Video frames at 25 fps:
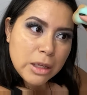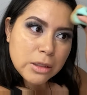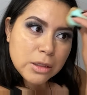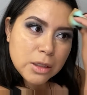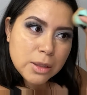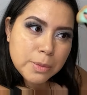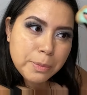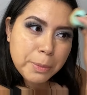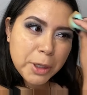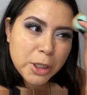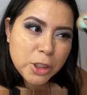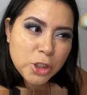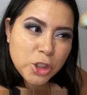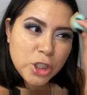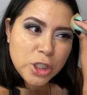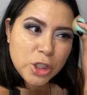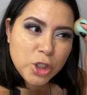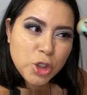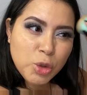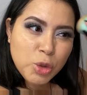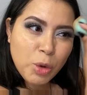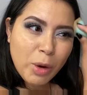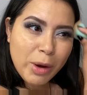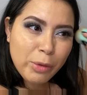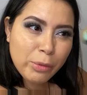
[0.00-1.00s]

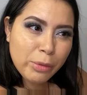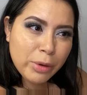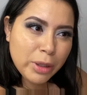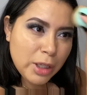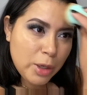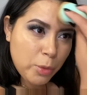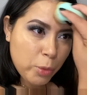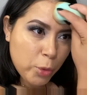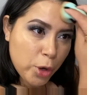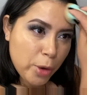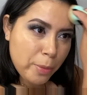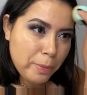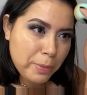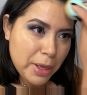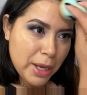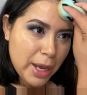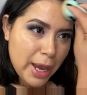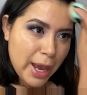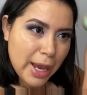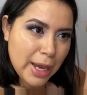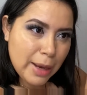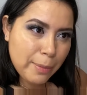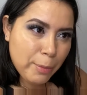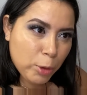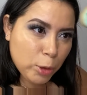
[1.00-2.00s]
sponges, so I really wouldn't be
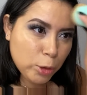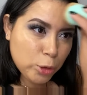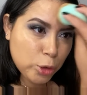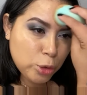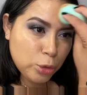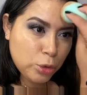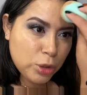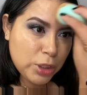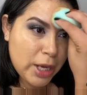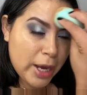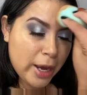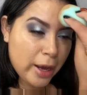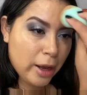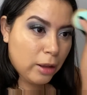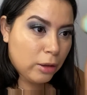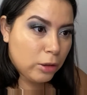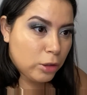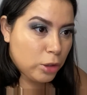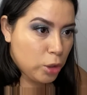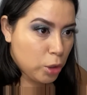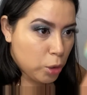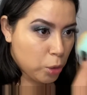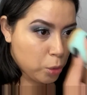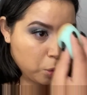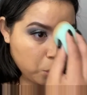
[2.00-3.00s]
able to tell
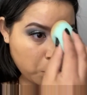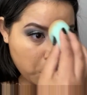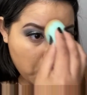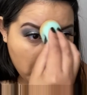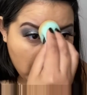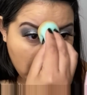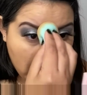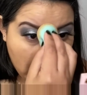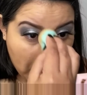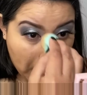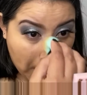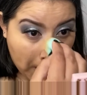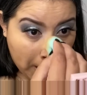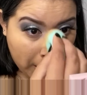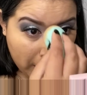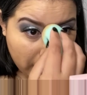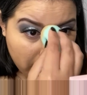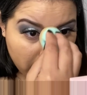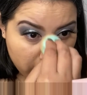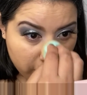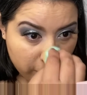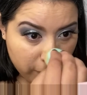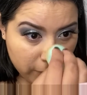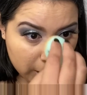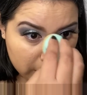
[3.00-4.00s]
you
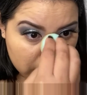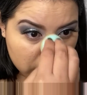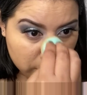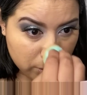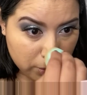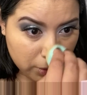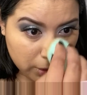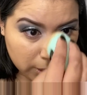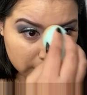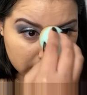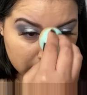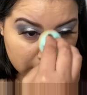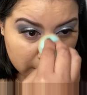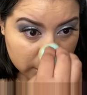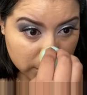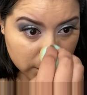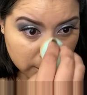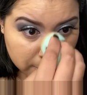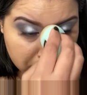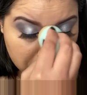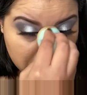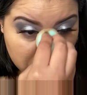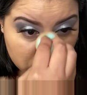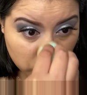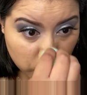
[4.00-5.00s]
if it really
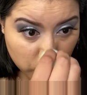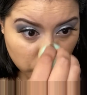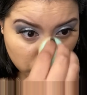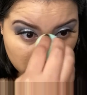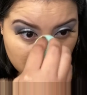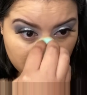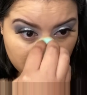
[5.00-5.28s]
is much